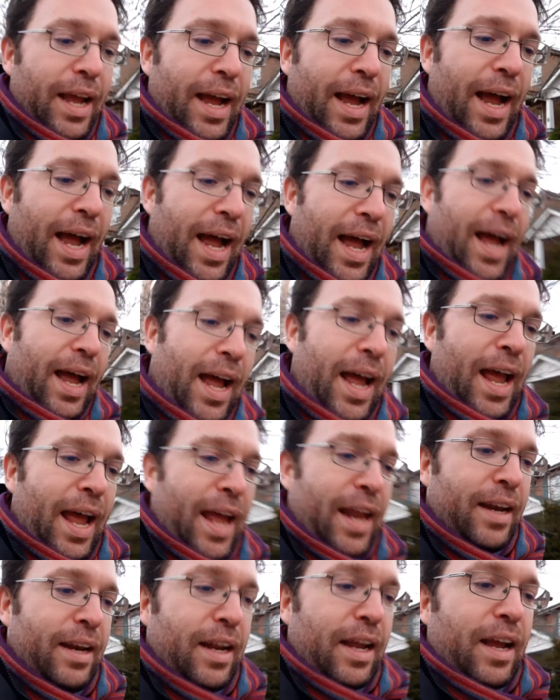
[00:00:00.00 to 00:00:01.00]

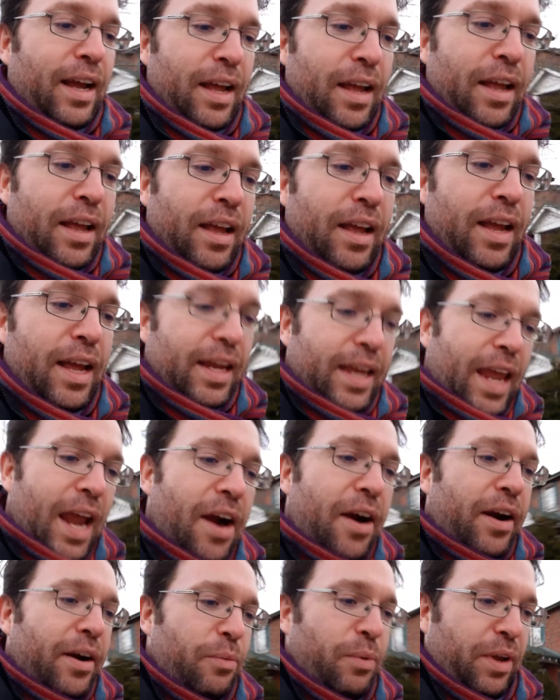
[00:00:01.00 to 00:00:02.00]
and it
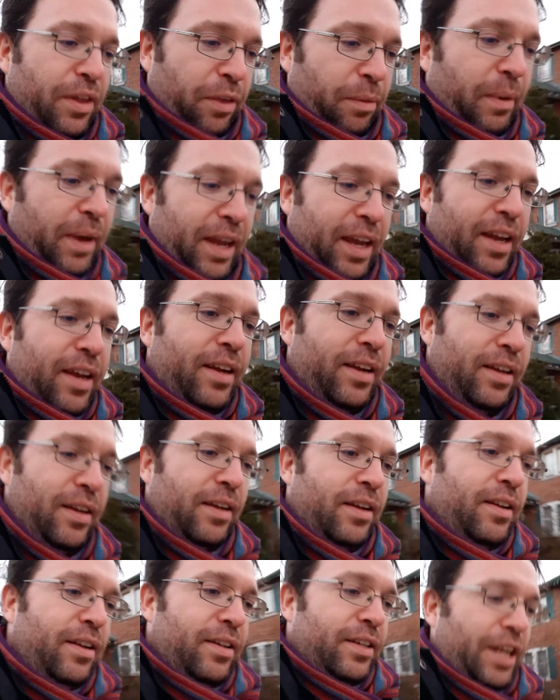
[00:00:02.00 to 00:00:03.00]
carried with me
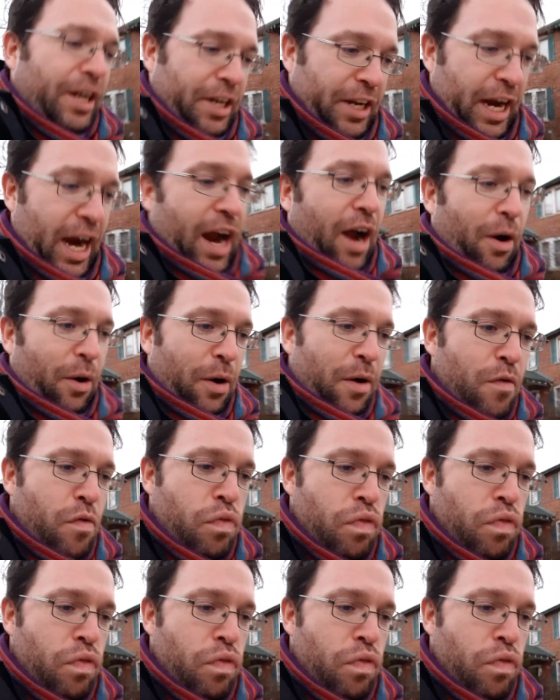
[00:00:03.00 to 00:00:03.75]
to now.